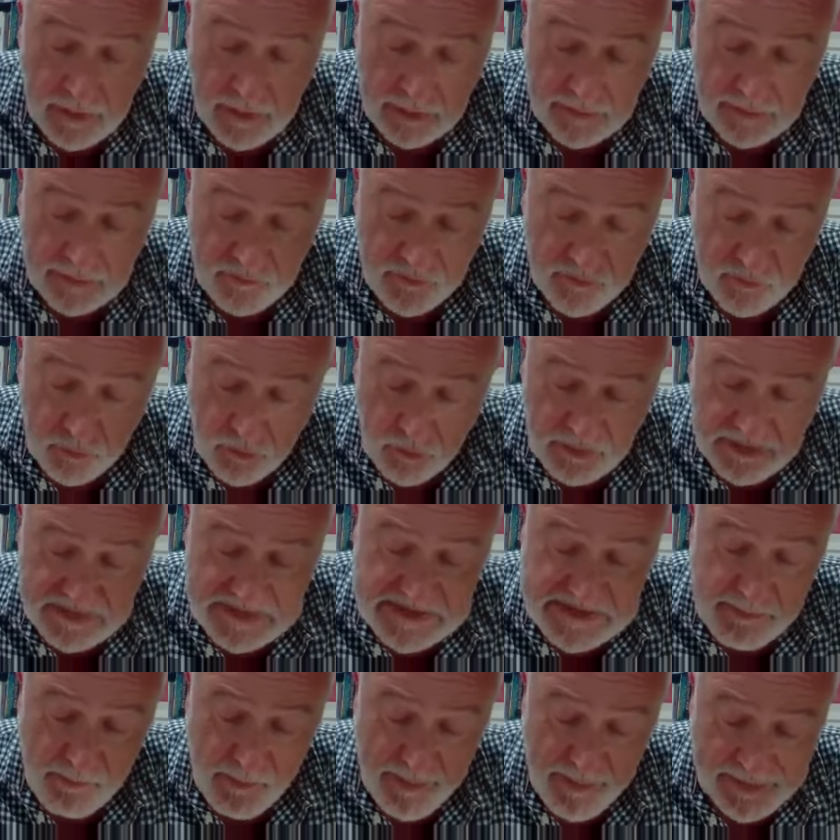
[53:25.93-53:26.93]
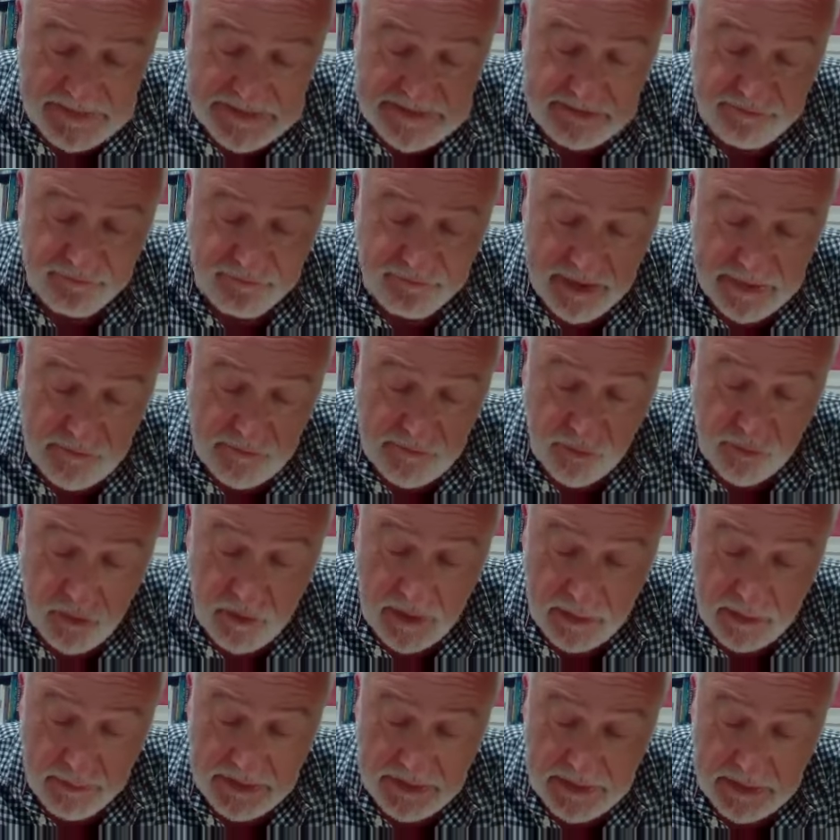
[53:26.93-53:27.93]
and at their own expense find
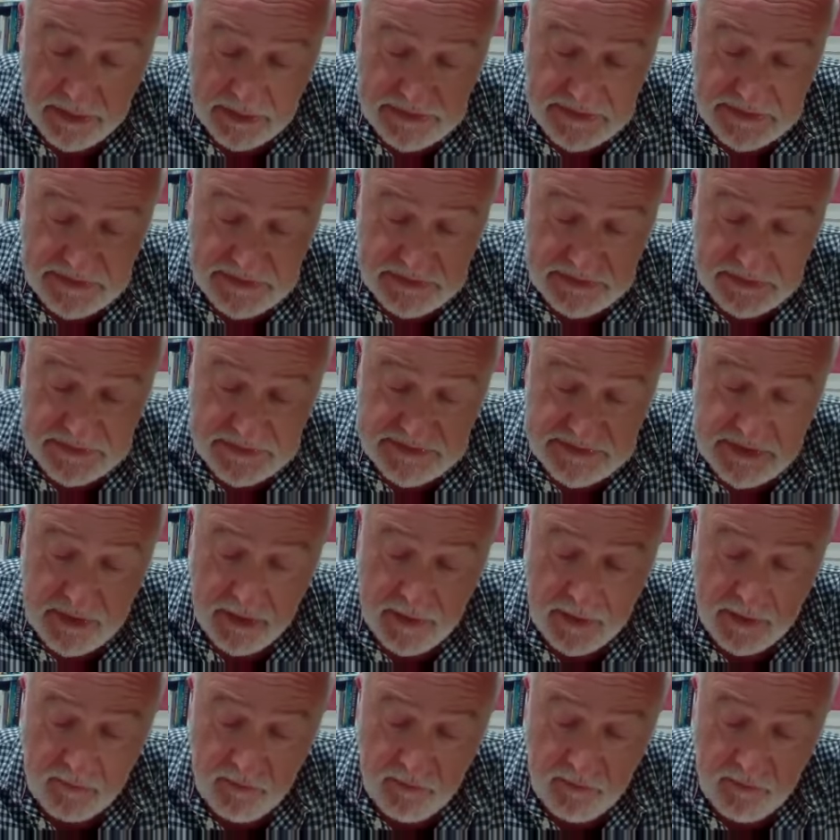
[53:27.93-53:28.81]
new habitations,